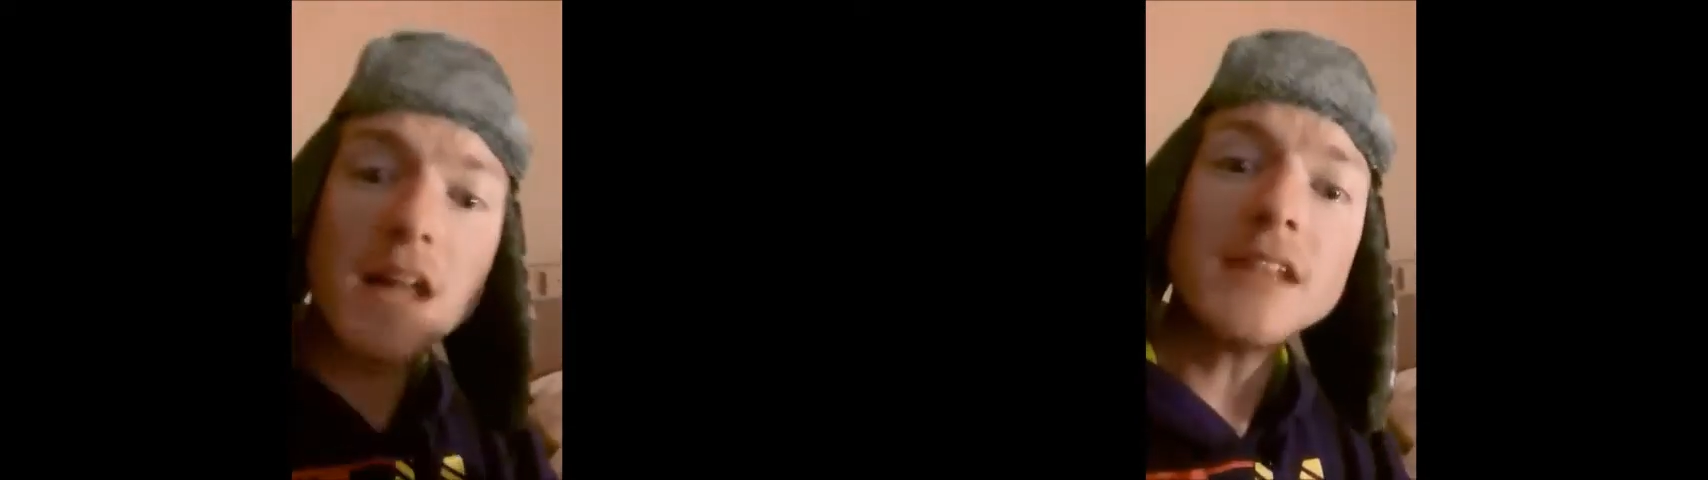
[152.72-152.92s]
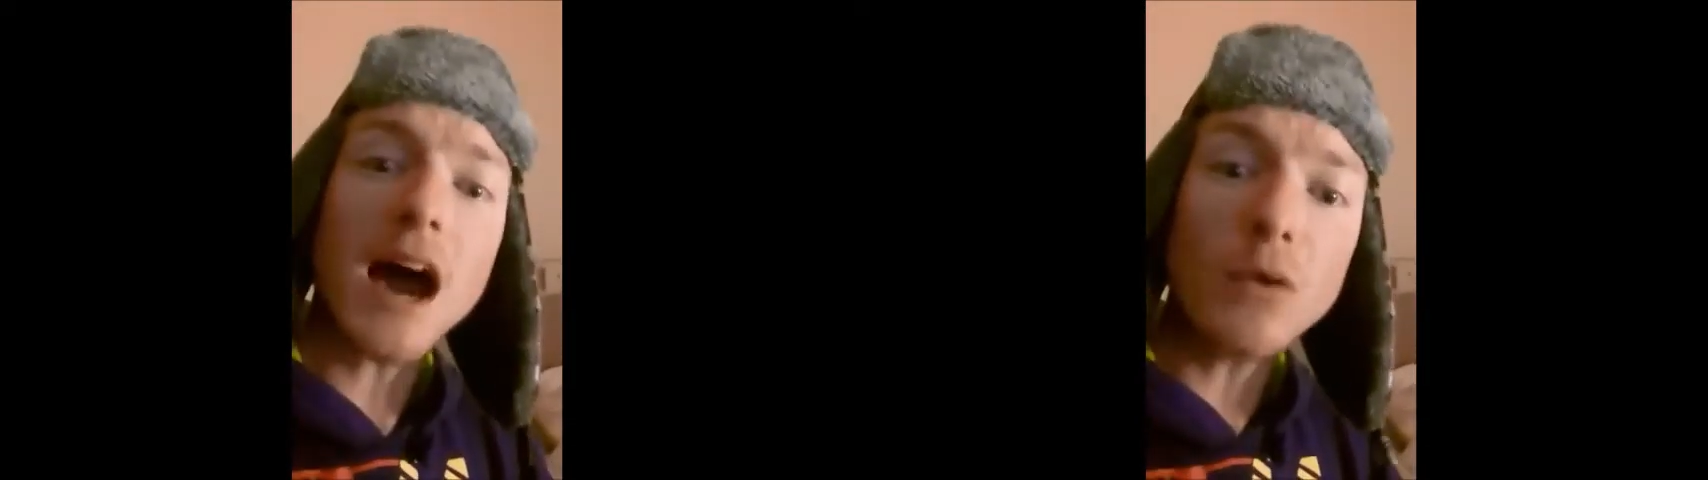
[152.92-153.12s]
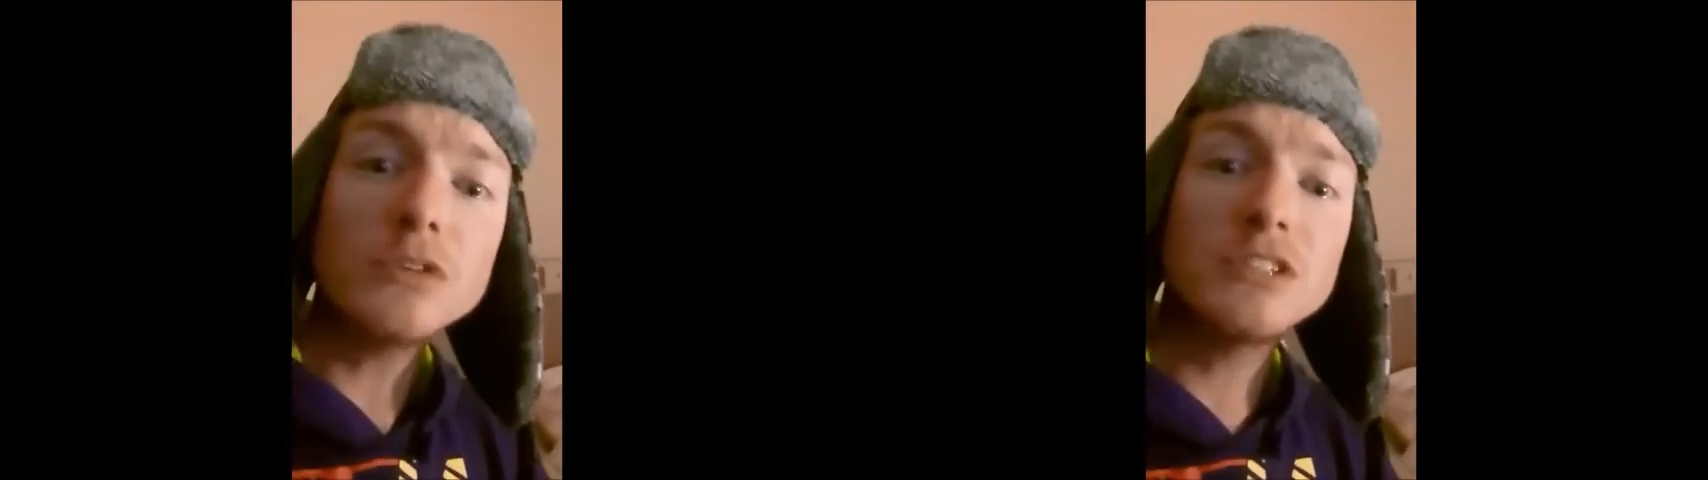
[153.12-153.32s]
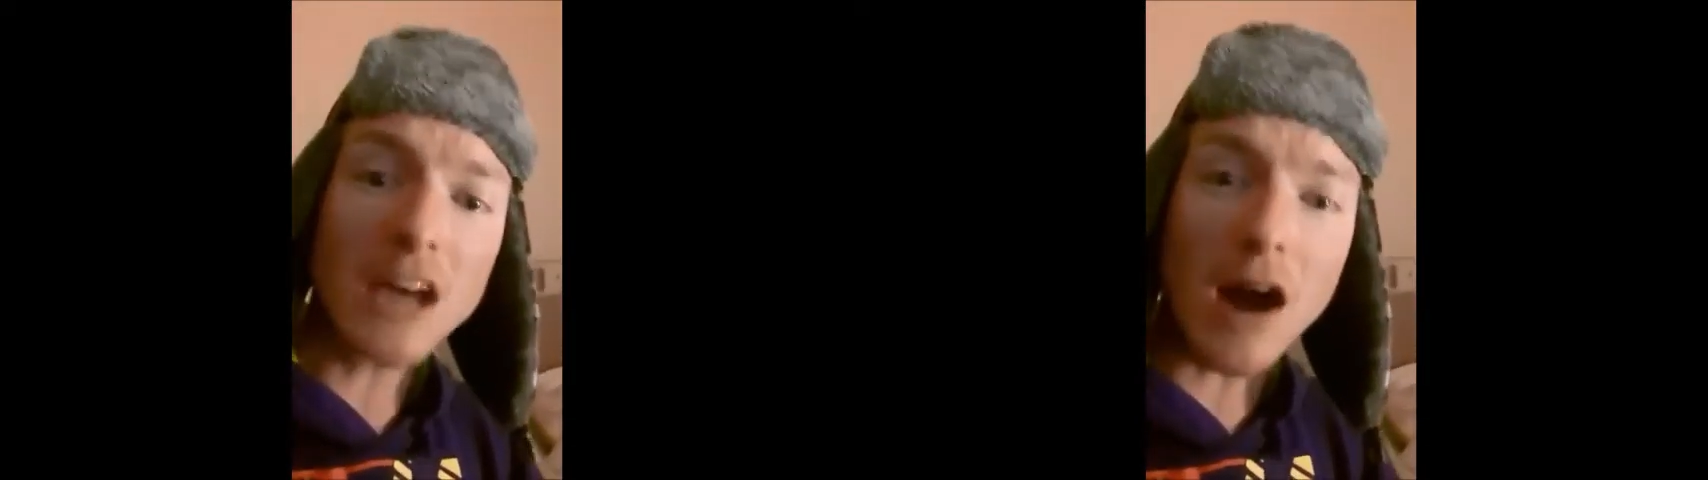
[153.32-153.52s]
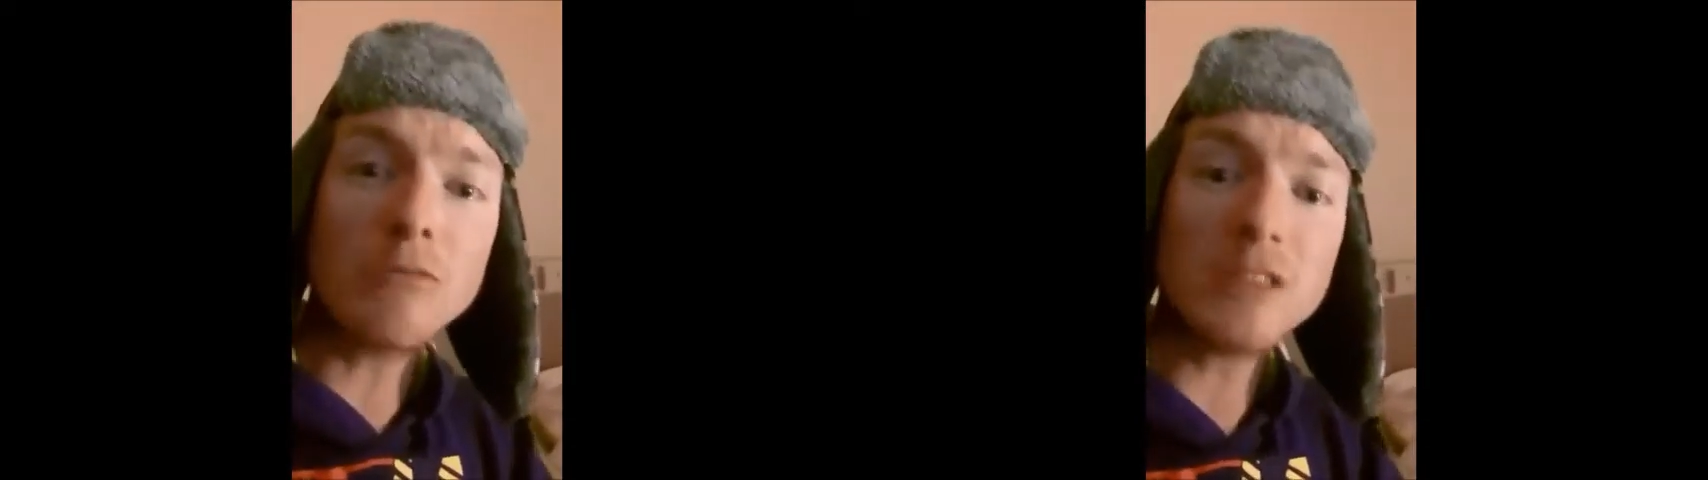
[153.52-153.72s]
and now
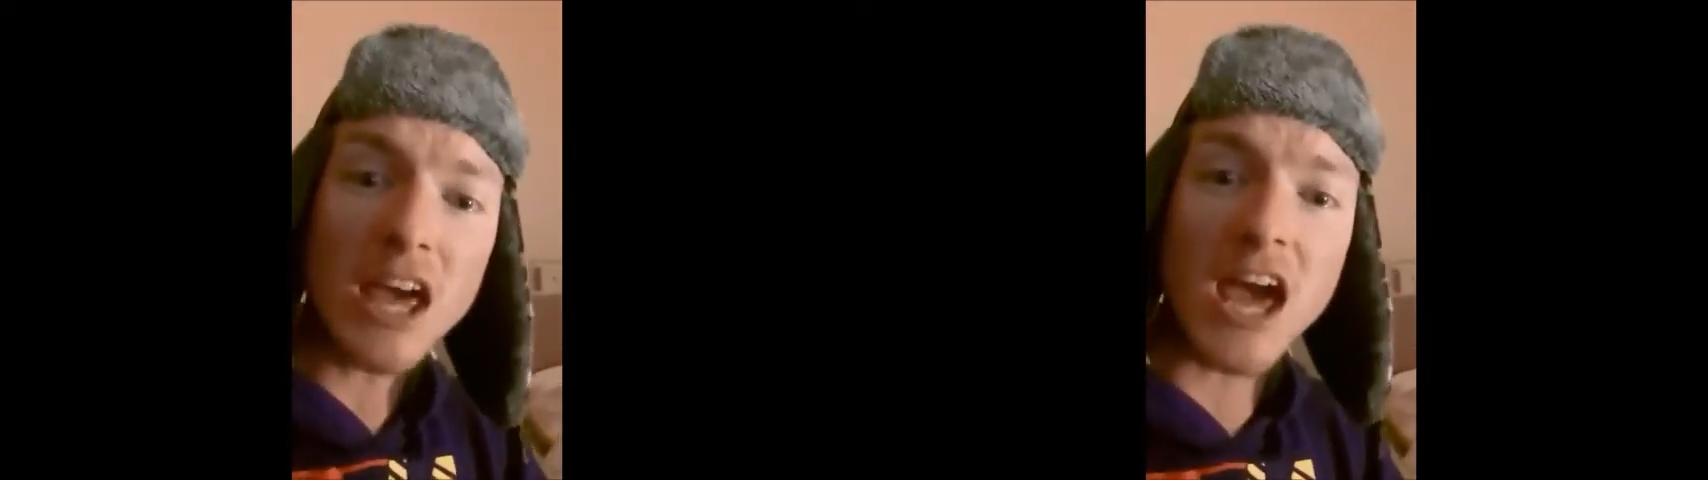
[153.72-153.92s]
down